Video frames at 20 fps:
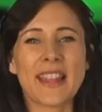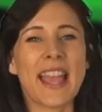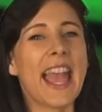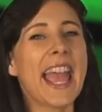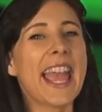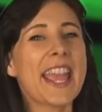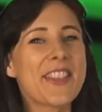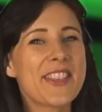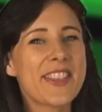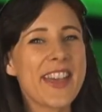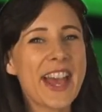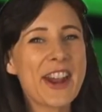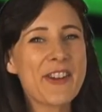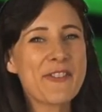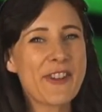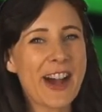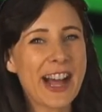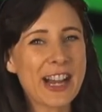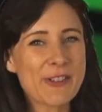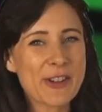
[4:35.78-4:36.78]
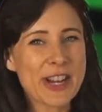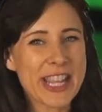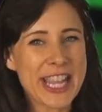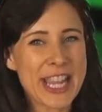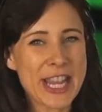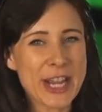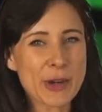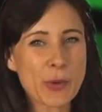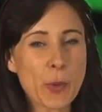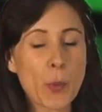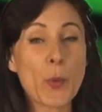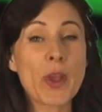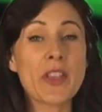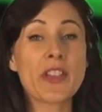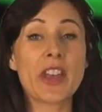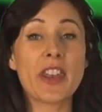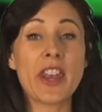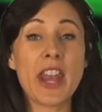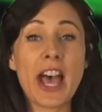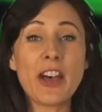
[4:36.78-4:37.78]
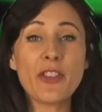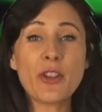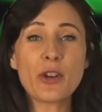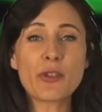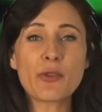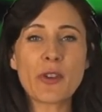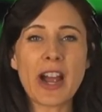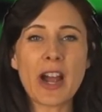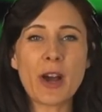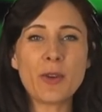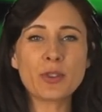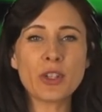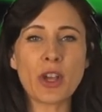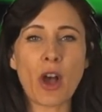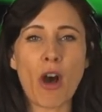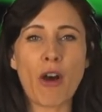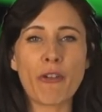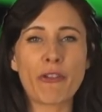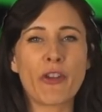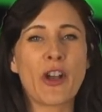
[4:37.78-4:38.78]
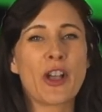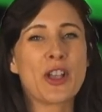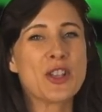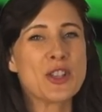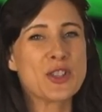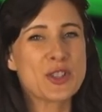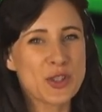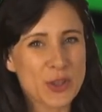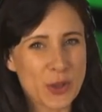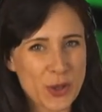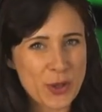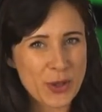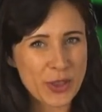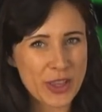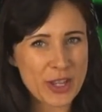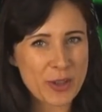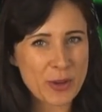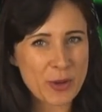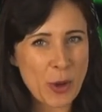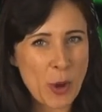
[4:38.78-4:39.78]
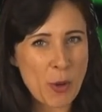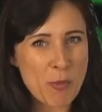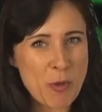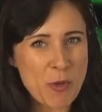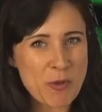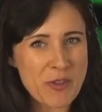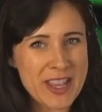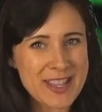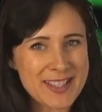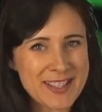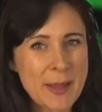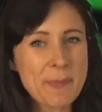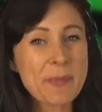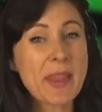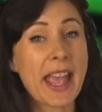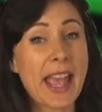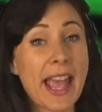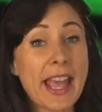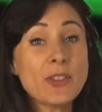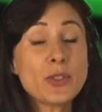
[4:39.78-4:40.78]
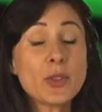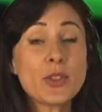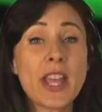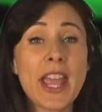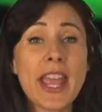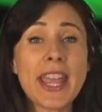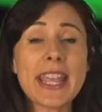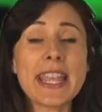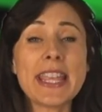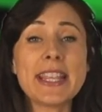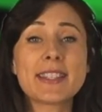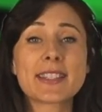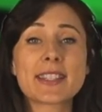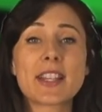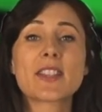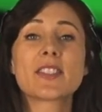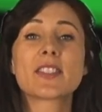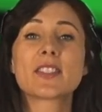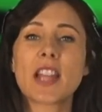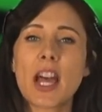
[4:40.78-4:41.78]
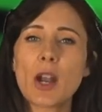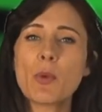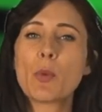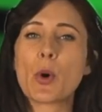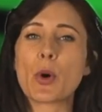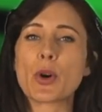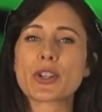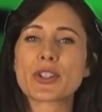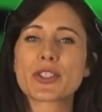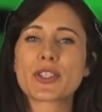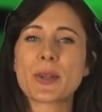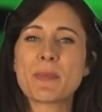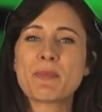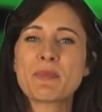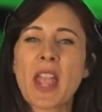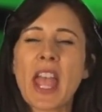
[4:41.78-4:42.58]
Hey there, Valerie here with another round of So You Think You Know Movies, and today it's Star Wars.